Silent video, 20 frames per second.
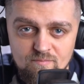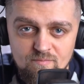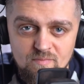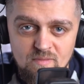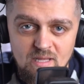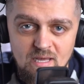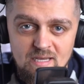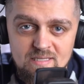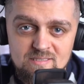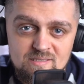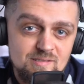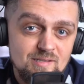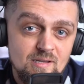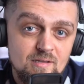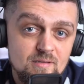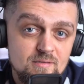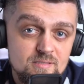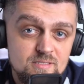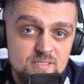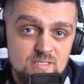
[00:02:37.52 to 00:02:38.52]
As
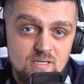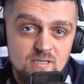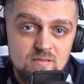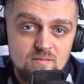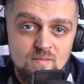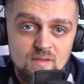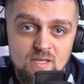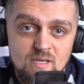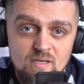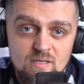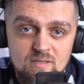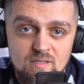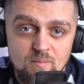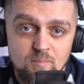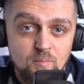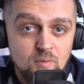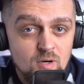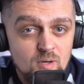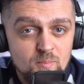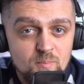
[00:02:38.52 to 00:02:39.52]
Lennon said, the
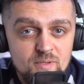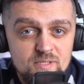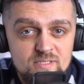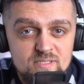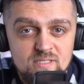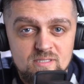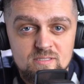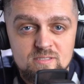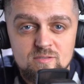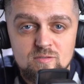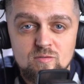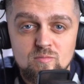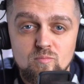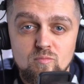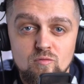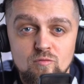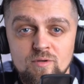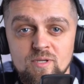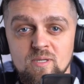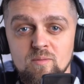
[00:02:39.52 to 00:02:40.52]
purpose is to
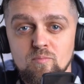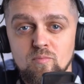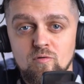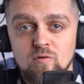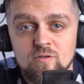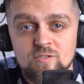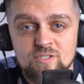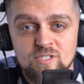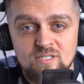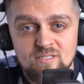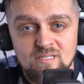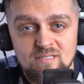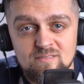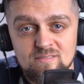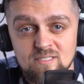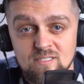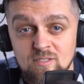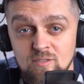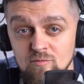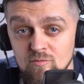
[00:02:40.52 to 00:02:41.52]
bring project
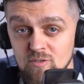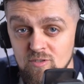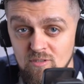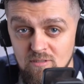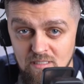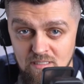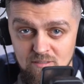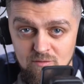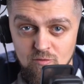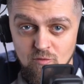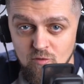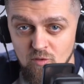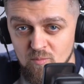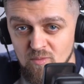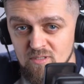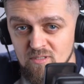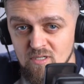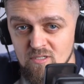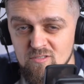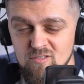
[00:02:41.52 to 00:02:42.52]
execution and
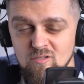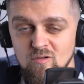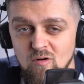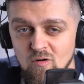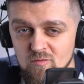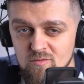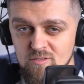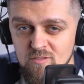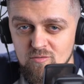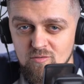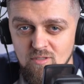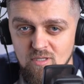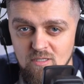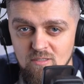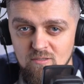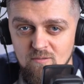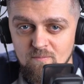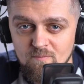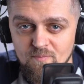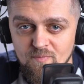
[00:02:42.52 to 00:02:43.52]
documentation closer
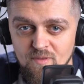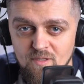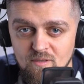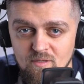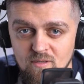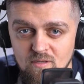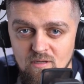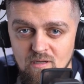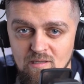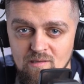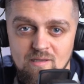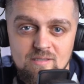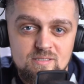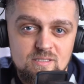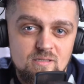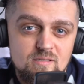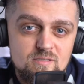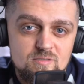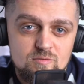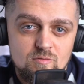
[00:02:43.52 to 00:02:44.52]
together.
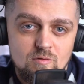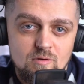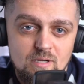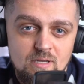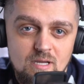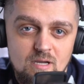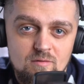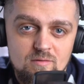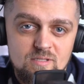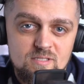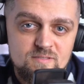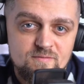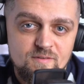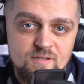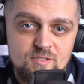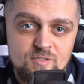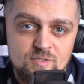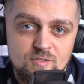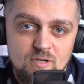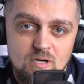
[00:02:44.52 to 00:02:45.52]
Atlassian is rolling out this
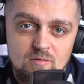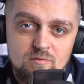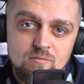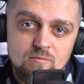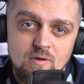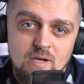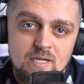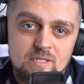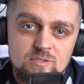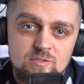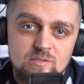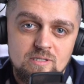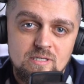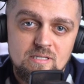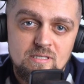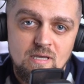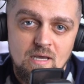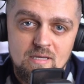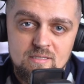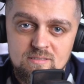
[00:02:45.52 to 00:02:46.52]
feature out
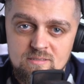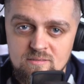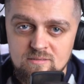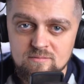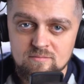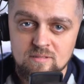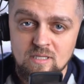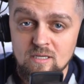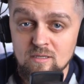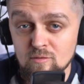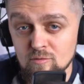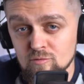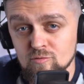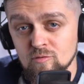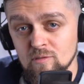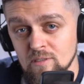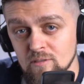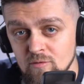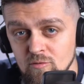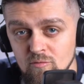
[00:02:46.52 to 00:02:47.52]
gradually, as they
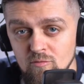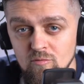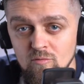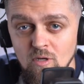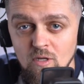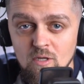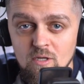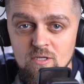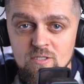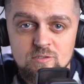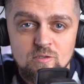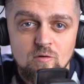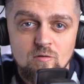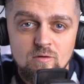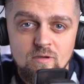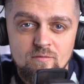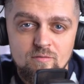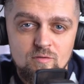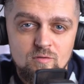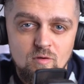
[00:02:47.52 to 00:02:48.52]
usually do. So
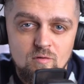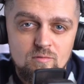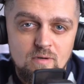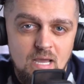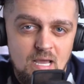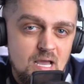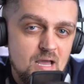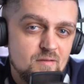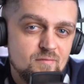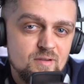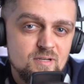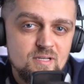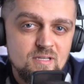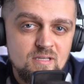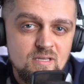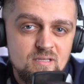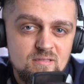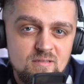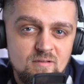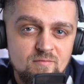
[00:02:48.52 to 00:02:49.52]
if you don't have it
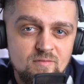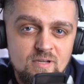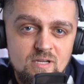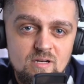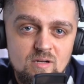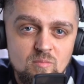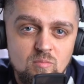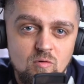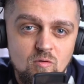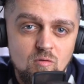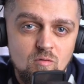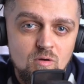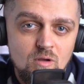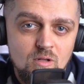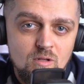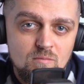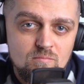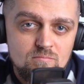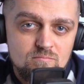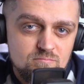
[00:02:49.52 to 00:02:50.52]
yet available,
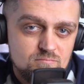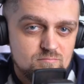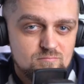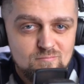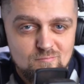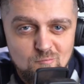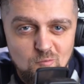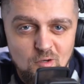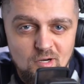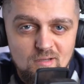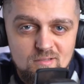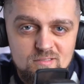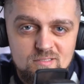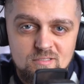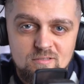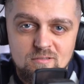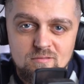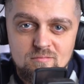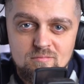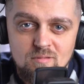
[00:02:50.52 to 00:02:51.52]
wait
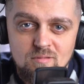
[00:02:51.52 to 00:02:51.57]
until